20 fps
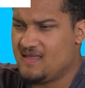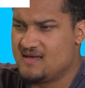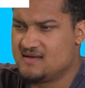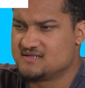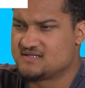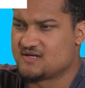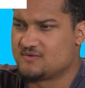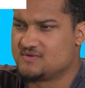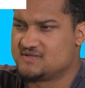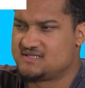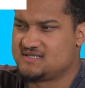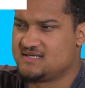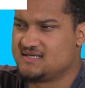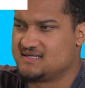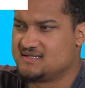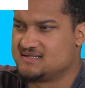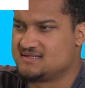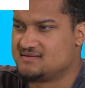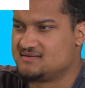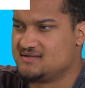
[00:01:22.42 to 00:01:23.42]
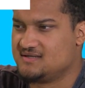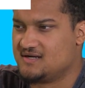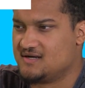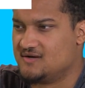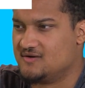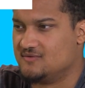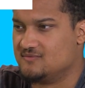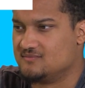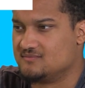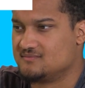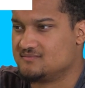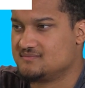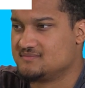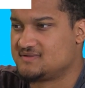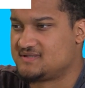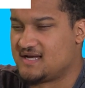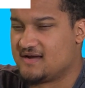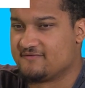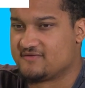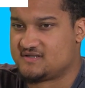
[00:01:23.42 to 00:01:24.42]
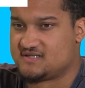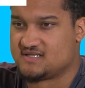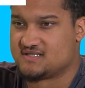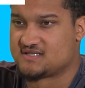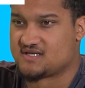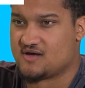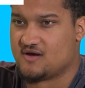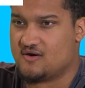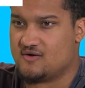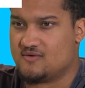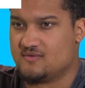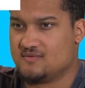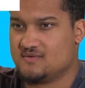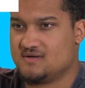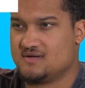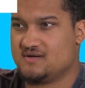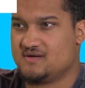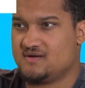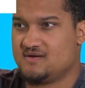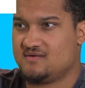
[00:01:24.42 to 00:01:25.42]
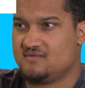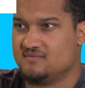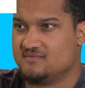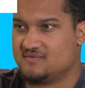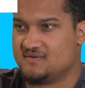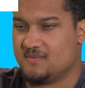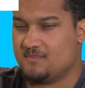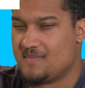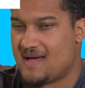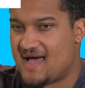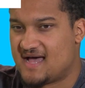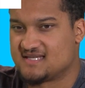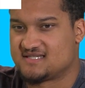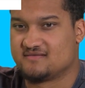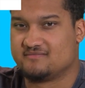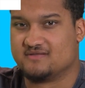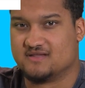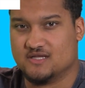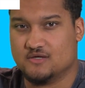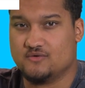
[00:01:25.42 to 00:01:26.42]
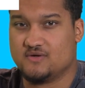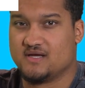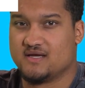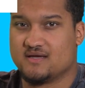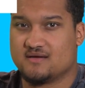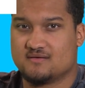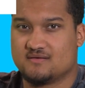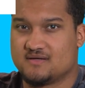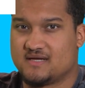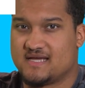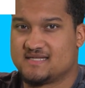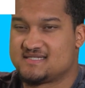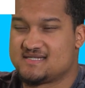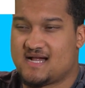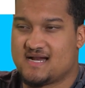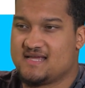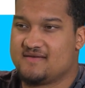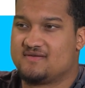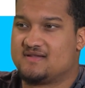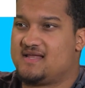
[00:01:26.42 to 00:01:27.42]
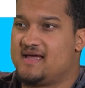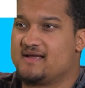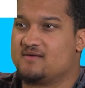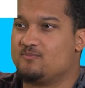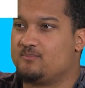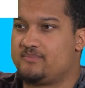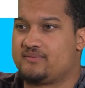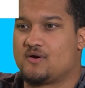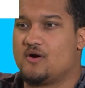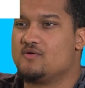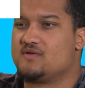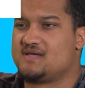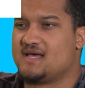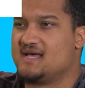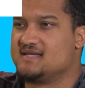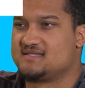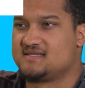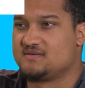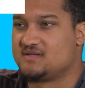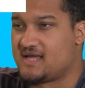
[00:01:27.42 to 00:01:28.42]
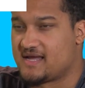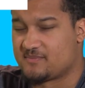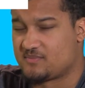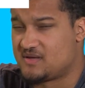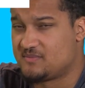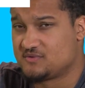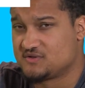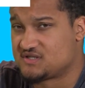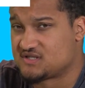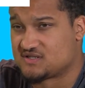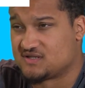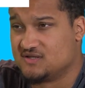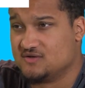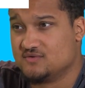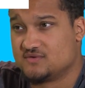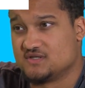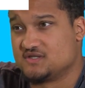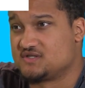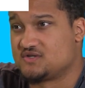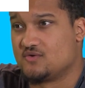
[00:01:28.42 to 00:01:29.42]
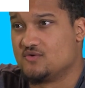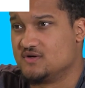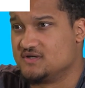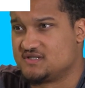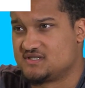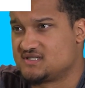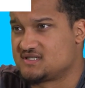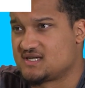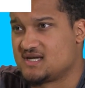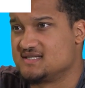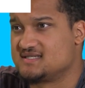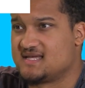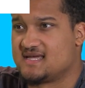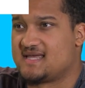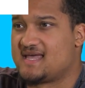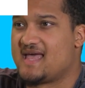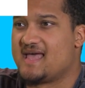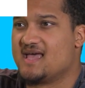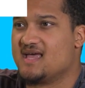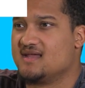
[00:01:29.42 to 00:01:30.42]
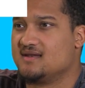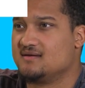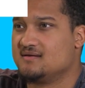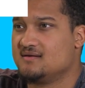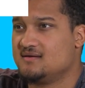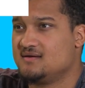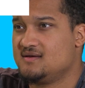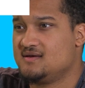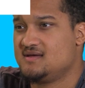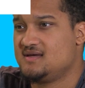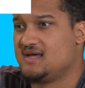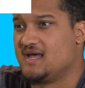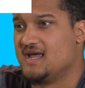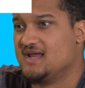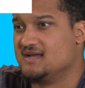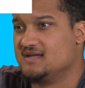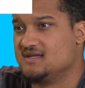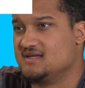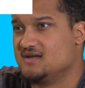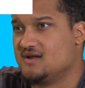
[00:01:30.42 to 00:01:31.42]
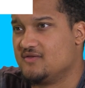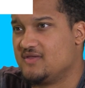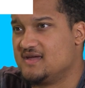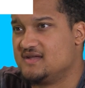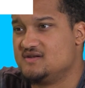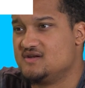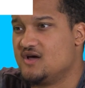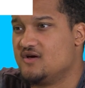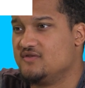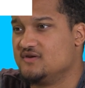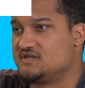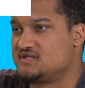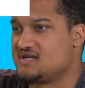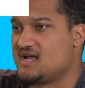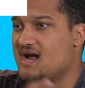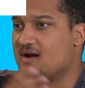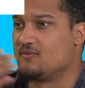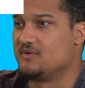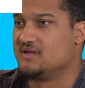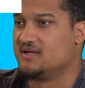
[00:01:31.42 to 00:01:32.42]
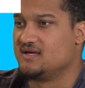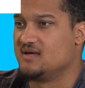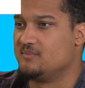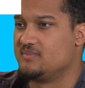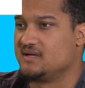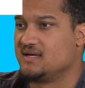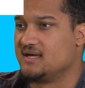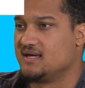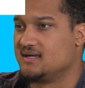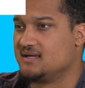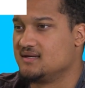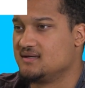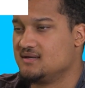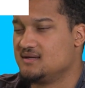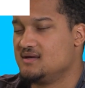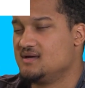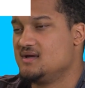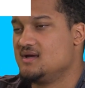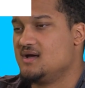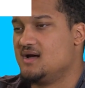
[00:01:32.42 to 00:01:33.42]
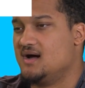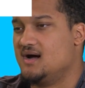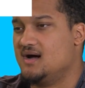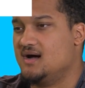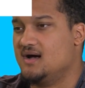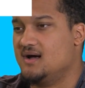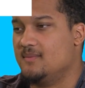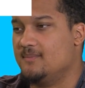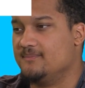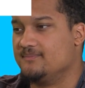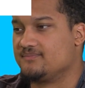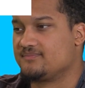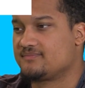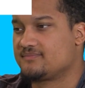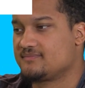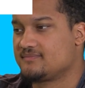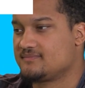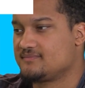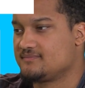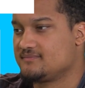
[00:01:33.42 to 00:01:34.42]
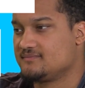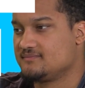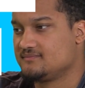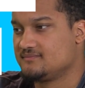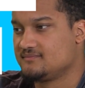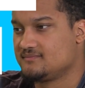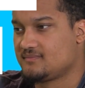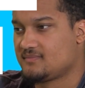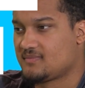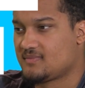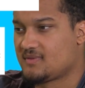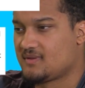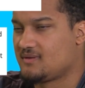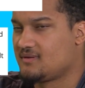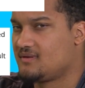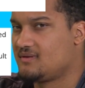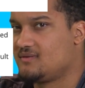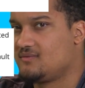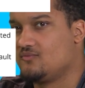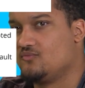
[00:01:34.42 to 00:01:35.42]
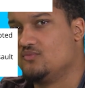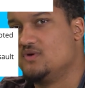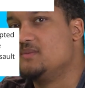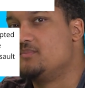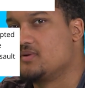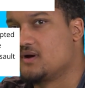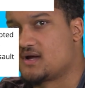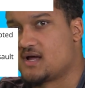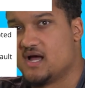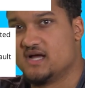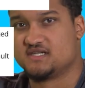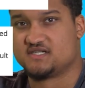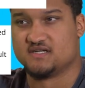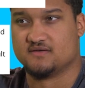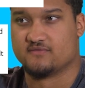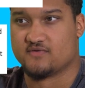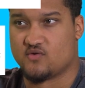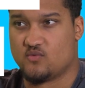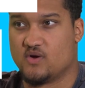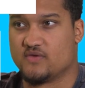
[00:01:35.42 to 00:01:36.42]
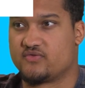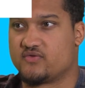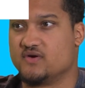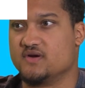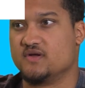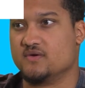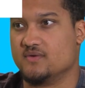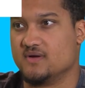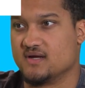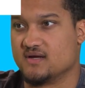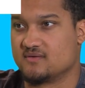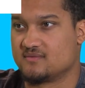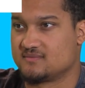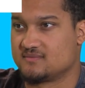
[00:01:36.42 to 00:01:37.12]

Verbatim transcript: and so we're seeing in you know San Francisco the massive looting. It's not even like protests. Like people just loot the stores just because they can, and you know they know there's not really a big um, repercussion for what they're doing.